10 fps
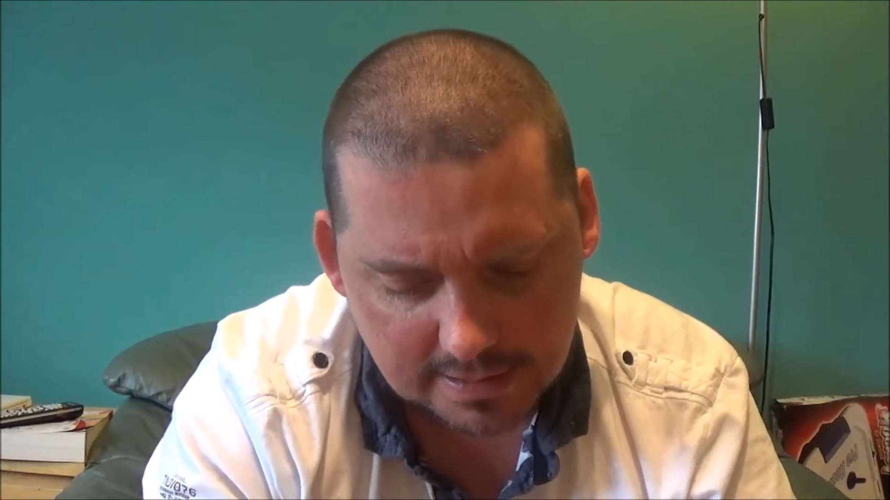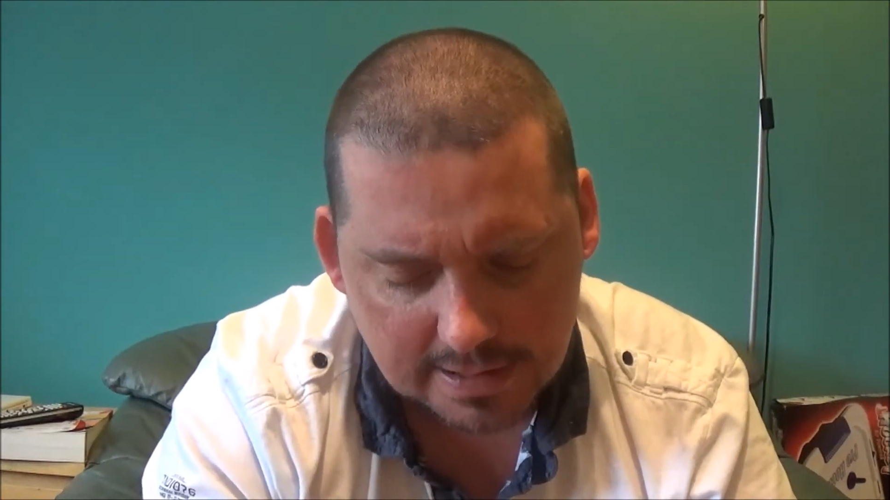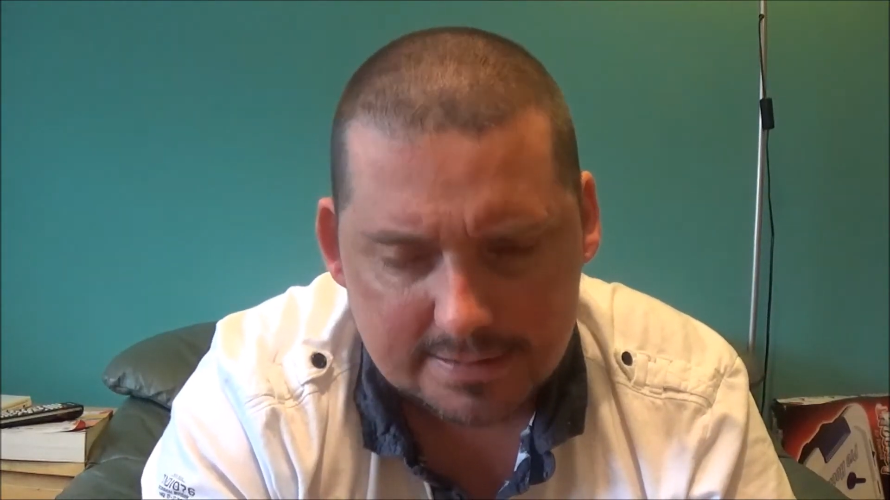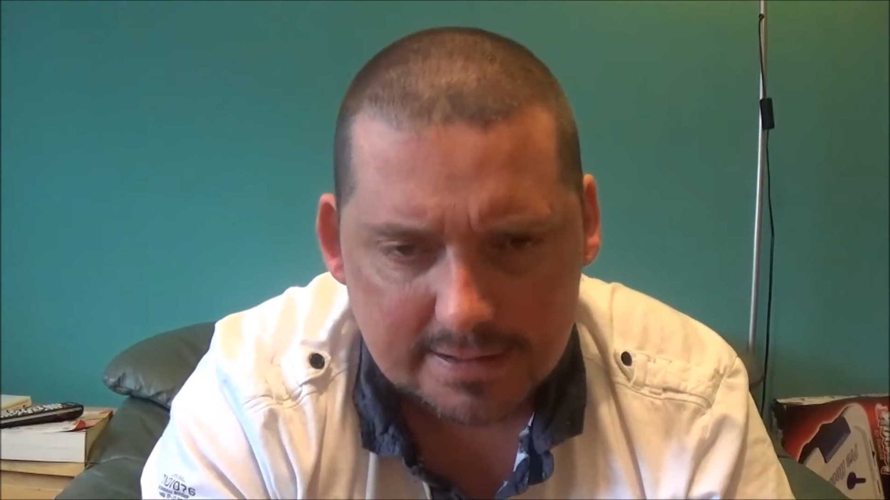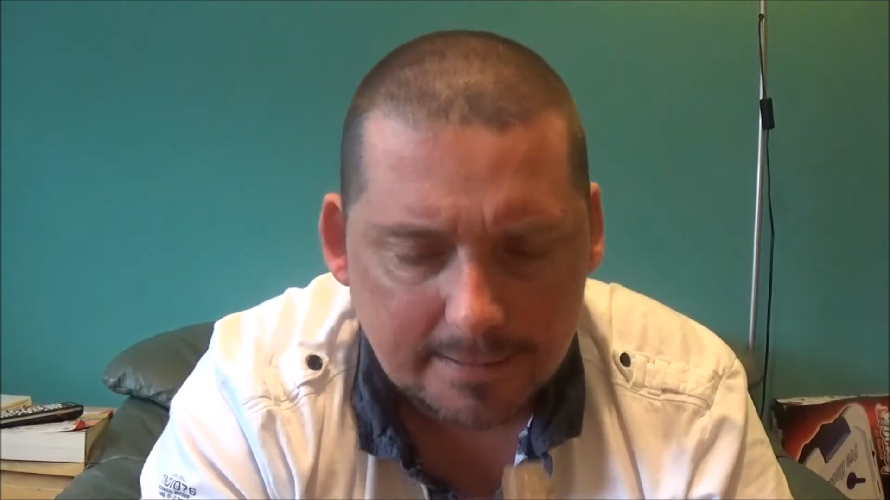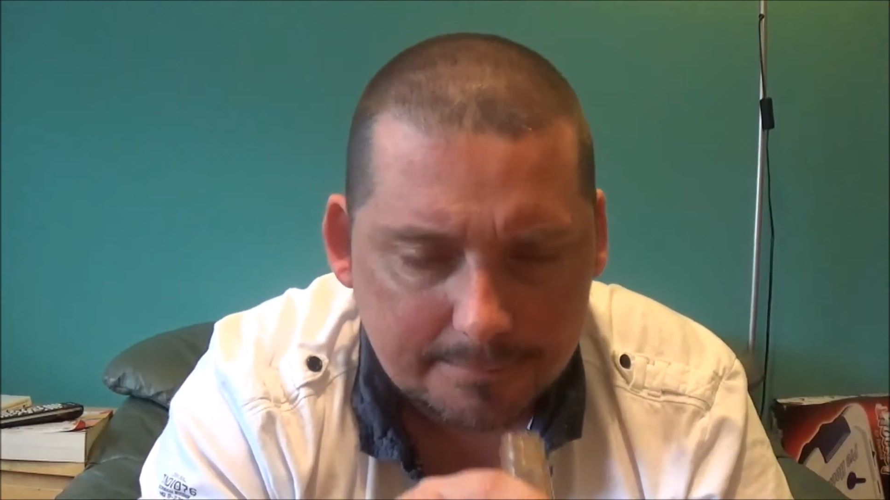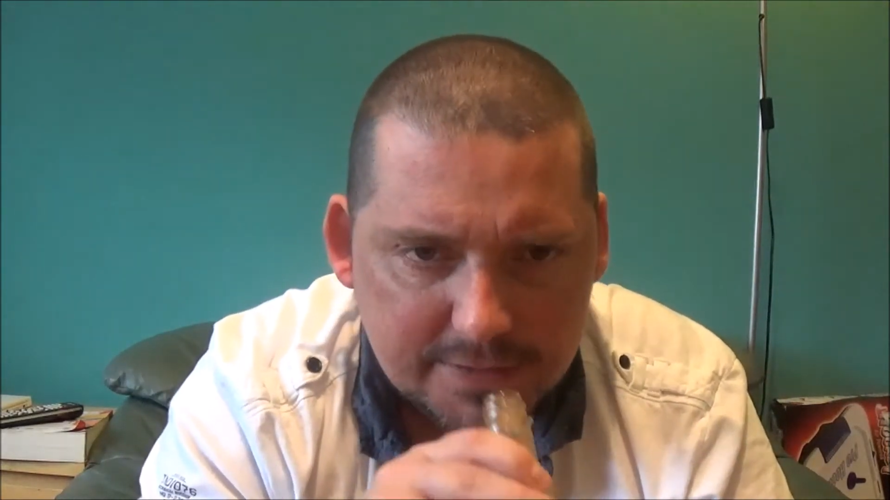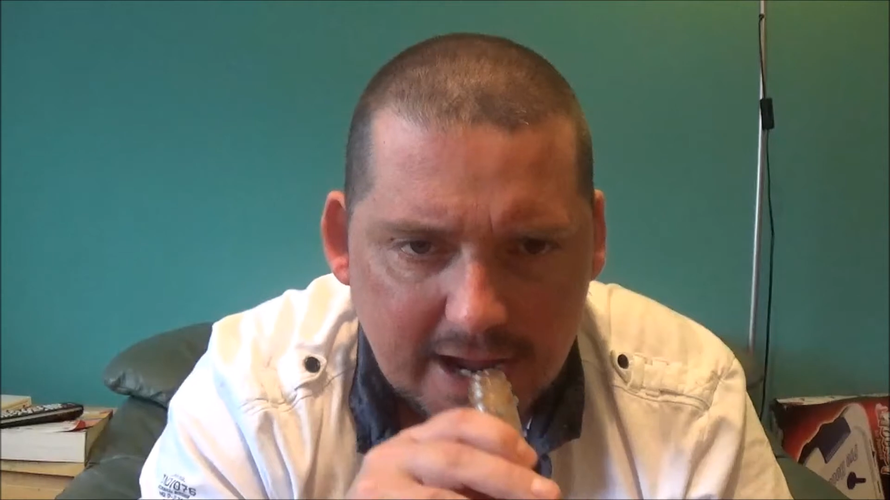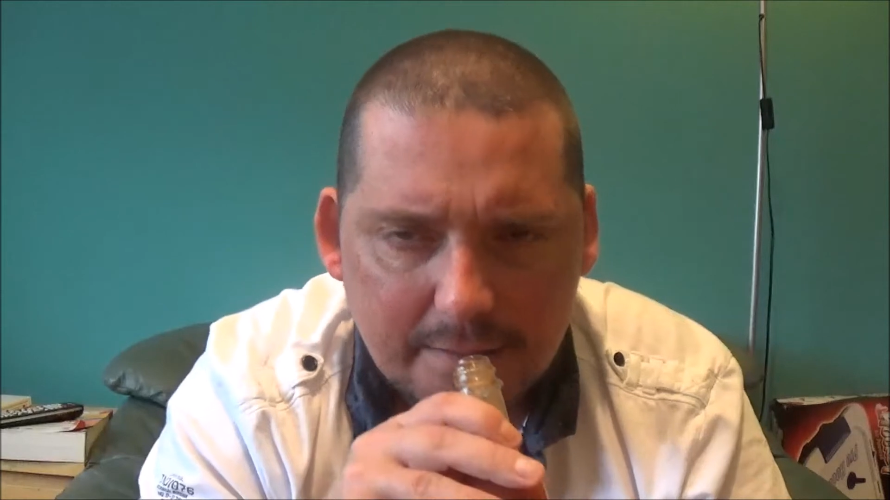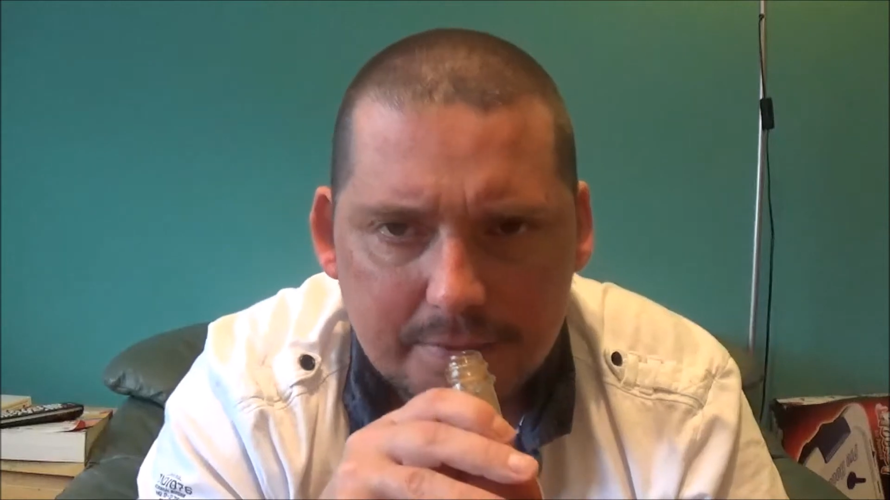And yeah,
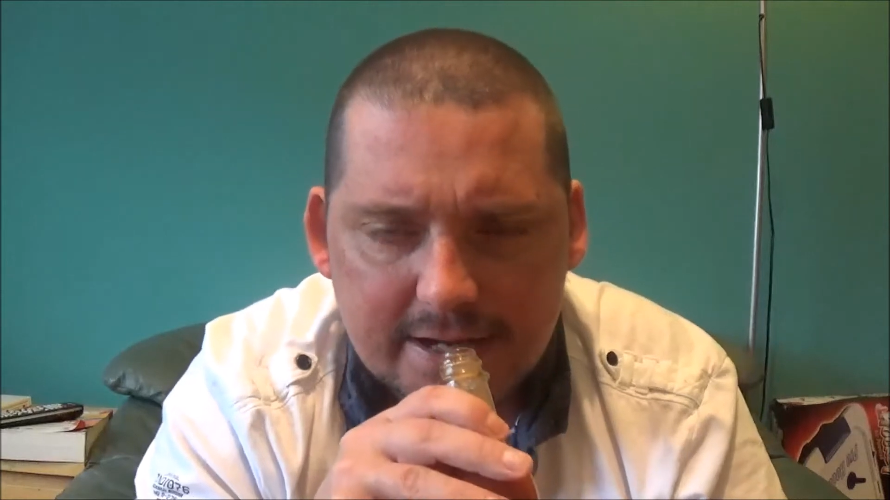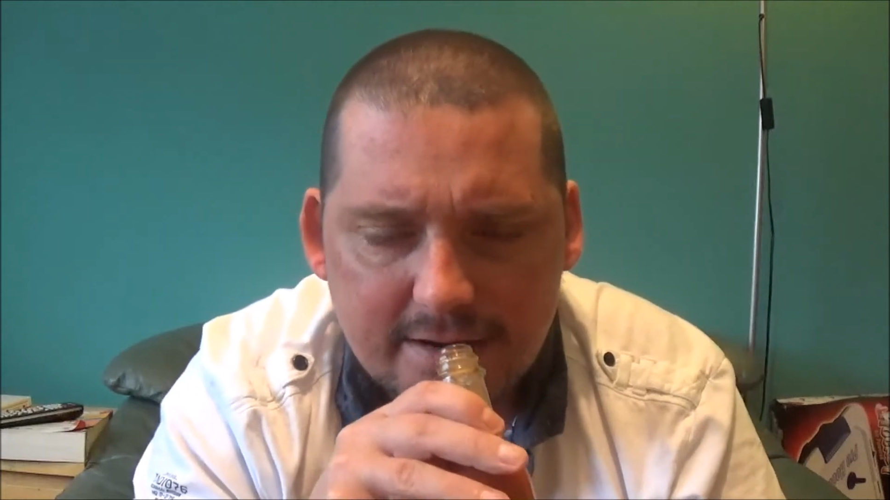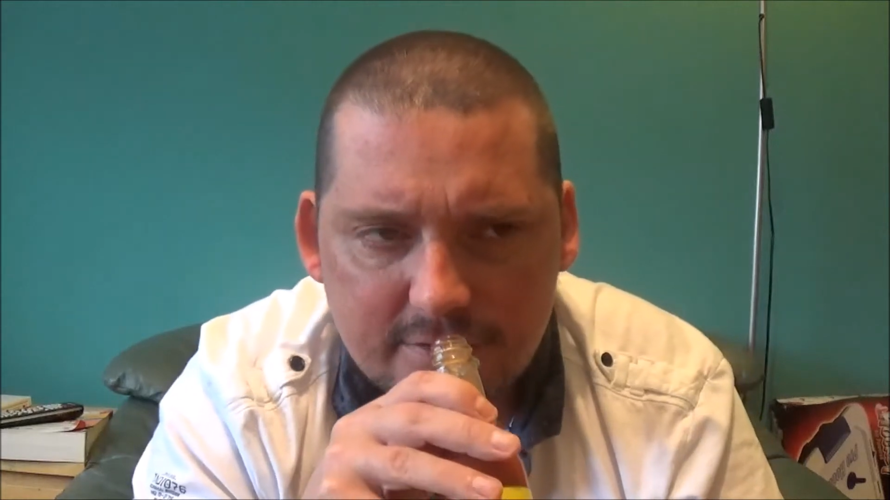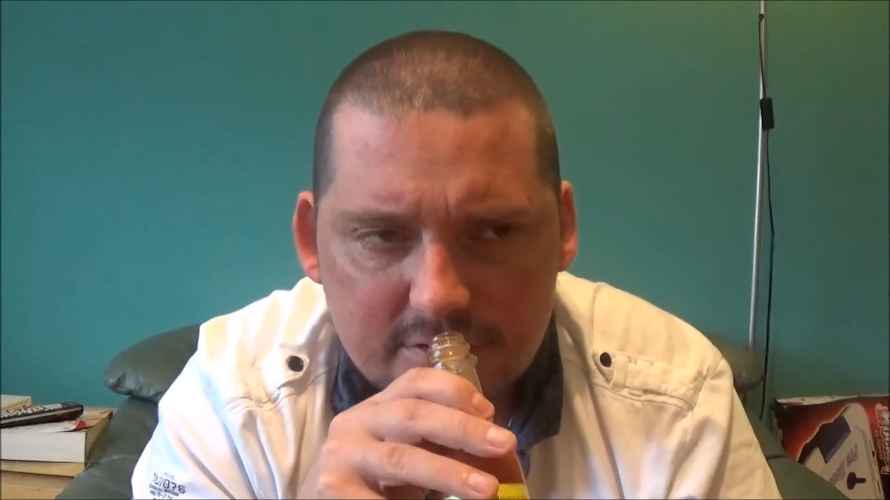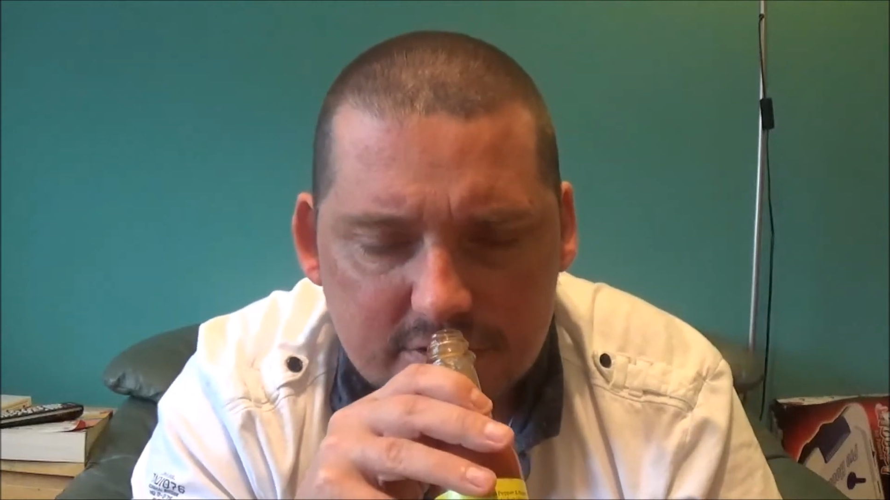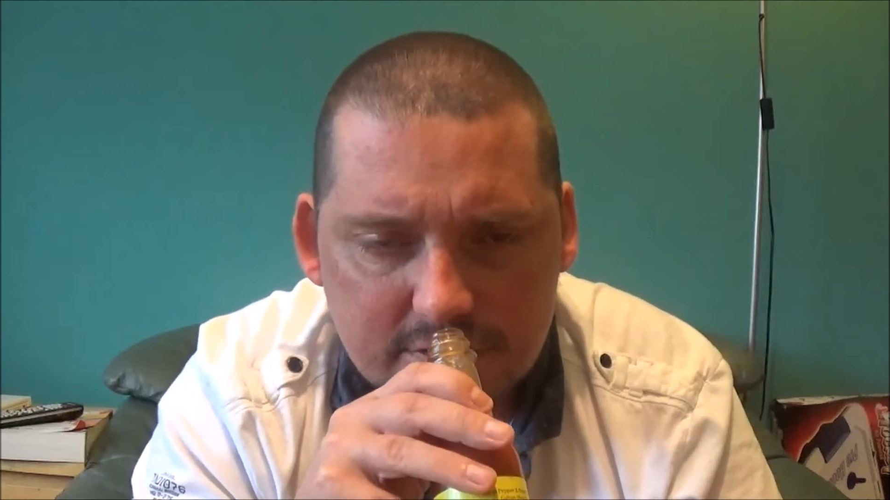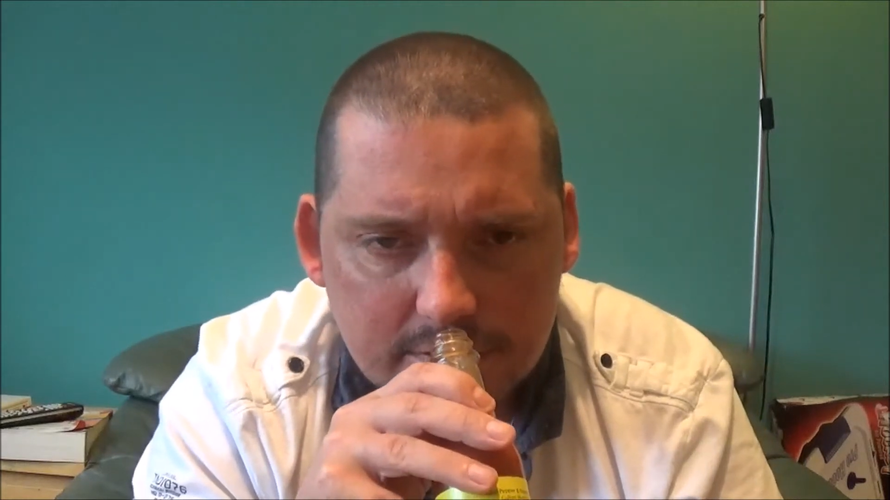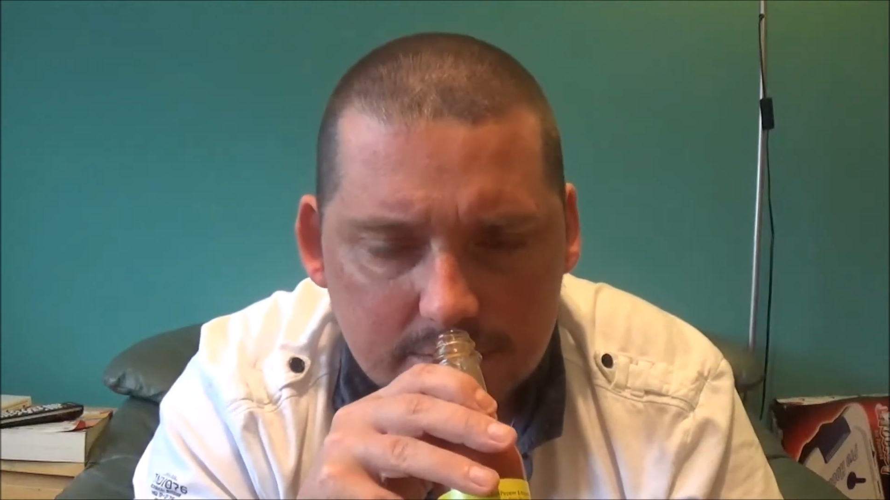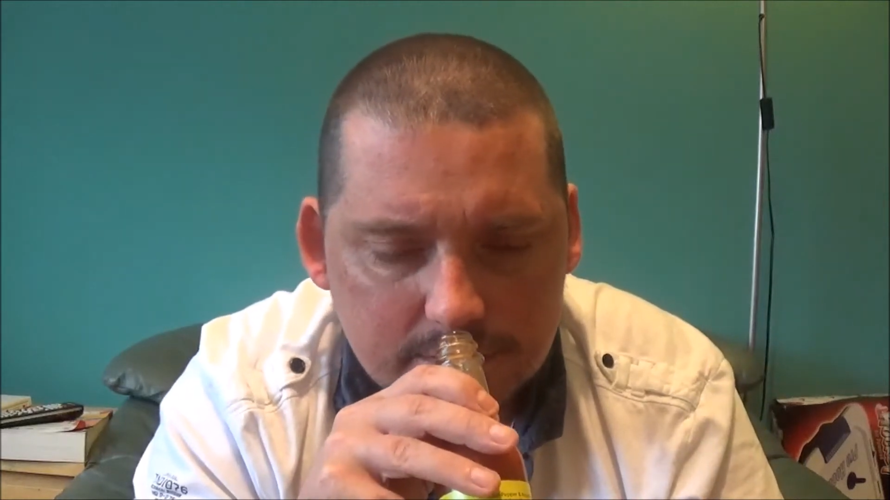the habaneros, and